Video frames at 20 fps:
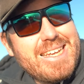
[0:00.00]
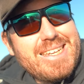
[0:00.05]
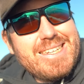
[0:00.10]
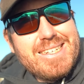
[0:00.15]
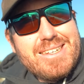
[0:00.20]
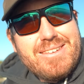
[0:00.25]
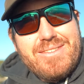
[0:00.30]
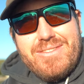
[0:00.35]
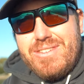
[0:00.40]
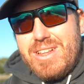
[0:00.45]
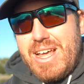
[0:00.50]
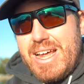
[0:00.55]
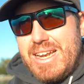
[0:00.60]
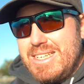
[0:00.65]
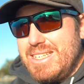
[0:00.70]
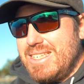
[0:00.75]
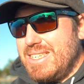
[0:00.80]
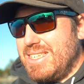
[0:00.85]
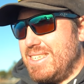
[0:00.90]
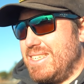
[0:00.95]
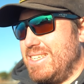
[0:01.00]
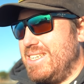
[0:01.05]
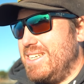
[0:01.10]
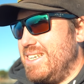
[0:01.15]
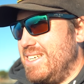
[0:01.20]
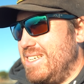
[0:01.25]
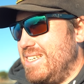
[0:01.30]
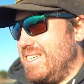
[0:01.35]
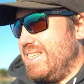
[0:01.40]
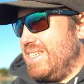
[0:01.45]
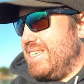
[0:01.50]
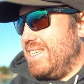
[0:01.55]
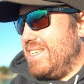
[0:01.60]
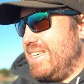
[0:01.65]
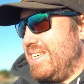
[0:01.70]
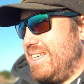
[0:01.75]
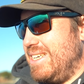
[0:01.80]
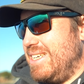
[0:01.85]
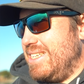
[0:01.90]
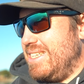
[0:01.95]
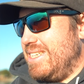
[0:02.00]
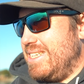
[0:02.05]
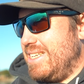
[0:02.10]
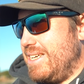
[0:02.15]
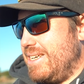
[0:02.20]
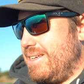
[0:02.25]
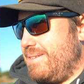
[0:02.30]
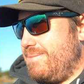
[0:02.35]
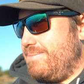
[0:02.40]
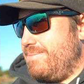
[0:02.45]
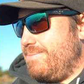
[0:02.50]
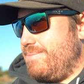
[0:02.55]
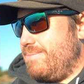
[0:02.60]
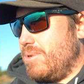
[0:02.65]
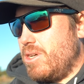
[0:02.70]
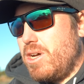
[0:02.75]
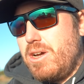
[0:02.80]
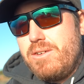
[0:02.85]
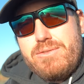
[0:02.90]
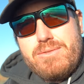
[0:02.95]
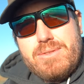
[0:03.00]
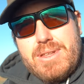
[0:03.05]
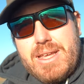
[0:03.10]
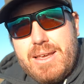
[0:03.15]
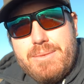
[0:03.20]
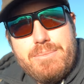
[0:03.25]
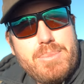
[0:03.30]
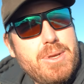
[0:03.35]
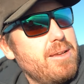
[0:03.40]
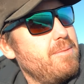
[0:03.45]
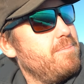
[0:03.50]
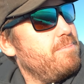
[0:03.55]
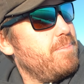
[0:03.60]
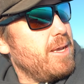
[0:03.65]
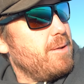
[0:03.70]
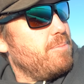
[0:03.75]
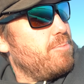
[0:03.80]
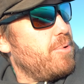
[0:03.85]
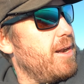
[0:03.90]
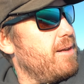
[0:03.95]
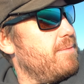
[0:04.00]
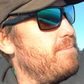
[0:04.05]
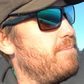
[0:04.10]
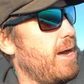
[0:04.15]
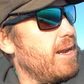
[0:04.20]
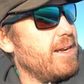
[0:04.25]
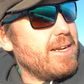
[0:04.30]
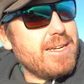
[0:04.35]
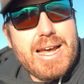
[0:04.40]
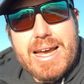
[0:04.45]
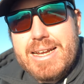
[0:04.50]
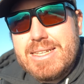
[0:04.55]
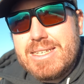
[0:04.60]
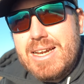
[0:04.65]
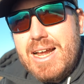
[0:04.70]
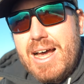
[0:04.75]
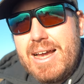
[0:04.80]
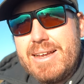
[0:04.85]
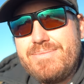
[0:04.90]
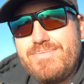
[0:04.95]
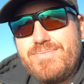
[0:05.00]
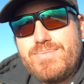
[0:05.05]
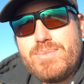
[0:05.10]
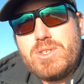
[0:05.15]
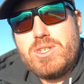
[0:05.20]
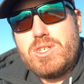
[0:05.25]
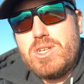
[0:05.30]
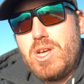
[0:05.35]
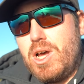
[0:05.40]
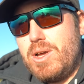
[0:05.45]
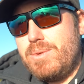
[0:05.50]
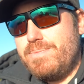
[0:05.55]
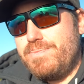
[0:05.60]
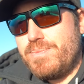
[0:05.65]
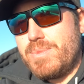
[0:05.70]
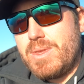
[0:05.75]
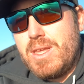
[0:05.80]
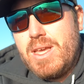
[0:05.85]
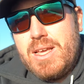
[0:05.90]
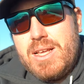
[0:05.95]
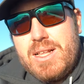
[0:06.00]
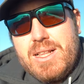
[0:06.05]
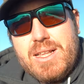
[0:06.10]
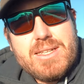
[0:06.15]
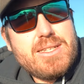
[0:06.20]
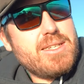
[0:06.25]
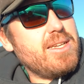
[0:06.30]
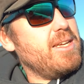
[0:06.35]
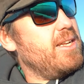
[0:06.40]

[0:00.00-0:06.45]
decent flatties and um, go from there. Big, big bread and butter day today, so let's